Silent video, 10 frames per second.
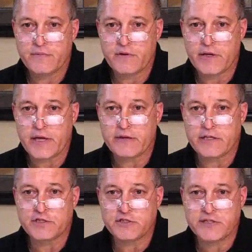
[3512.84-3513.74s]
Okay, they
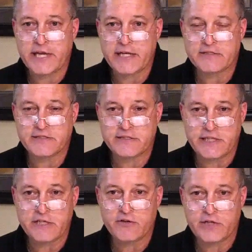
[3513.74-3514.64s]
just can't
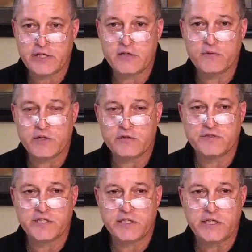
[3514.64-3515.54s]
see or hear what you
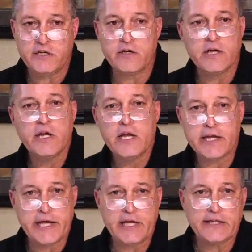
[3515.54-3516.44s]
see and hear.
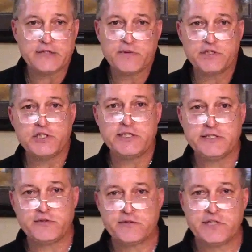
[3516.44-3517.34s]
Again, that's why
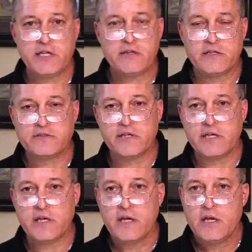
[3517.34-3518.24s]
Jesus will say things
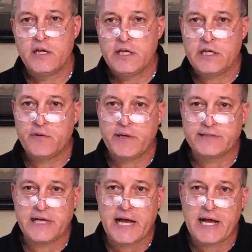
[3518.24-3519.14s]
like, He who
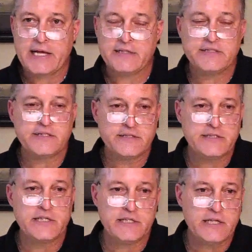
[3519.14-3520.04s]
has eyes to
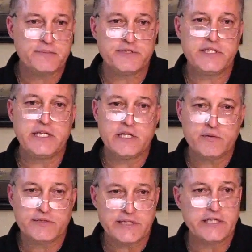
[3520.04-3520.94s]
see, let him see. He who
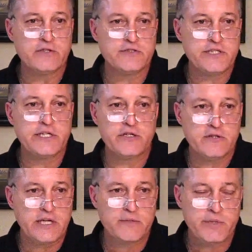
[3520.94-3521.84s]
has ears to hear,
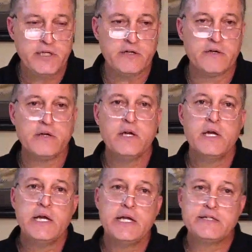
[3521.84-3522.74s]
let him hear.
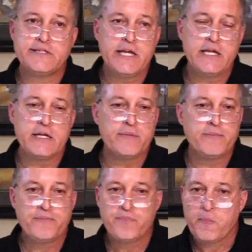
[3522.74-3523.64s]
He's saying
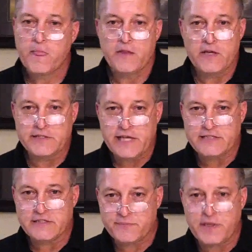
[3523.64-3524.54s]
that it
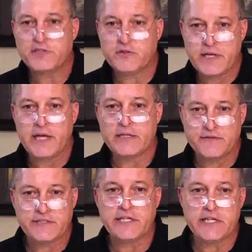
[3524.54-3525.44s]
takes a special kind of
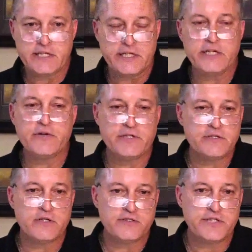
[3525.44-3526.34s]
seeing and hearing
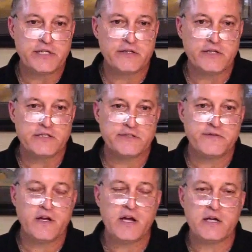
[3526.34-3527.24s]
to understand the things of
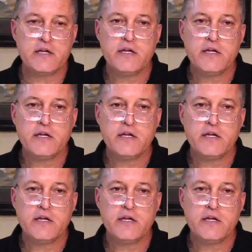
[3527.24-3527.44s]
God.